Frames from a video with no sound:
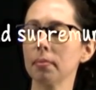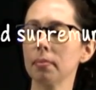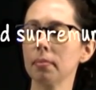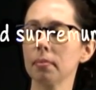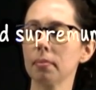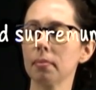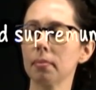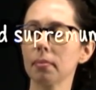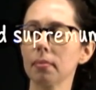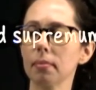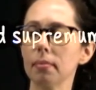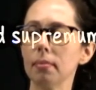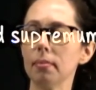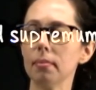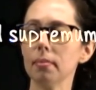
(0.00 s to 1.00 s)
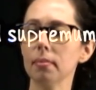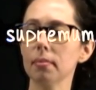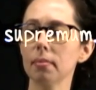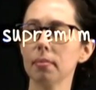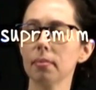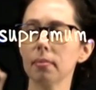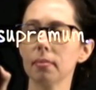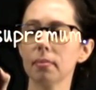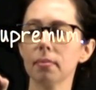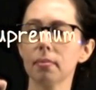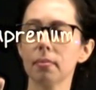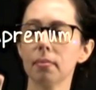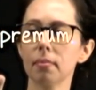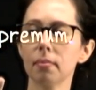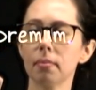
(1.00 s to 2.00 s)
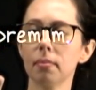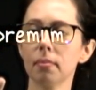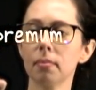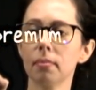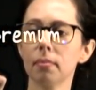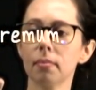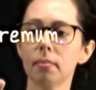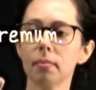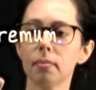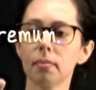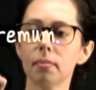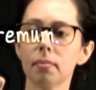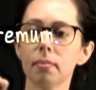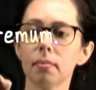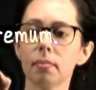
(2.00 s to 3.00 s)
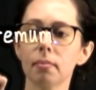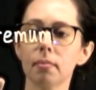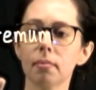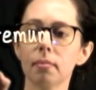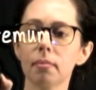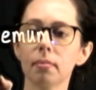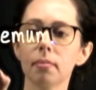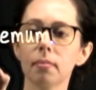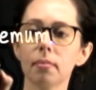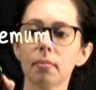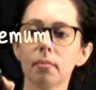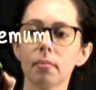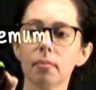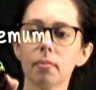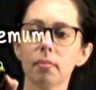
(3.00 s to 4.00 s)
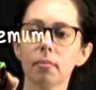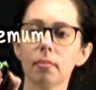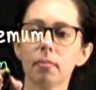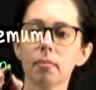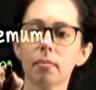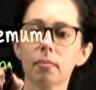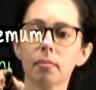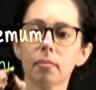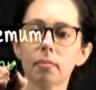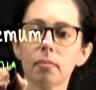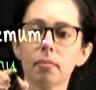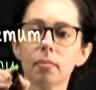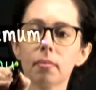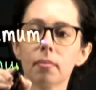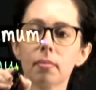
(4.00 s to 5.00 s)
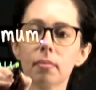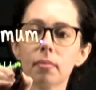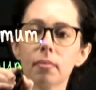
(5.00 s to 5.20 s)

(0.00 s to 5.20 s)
No one is speaking in this clip.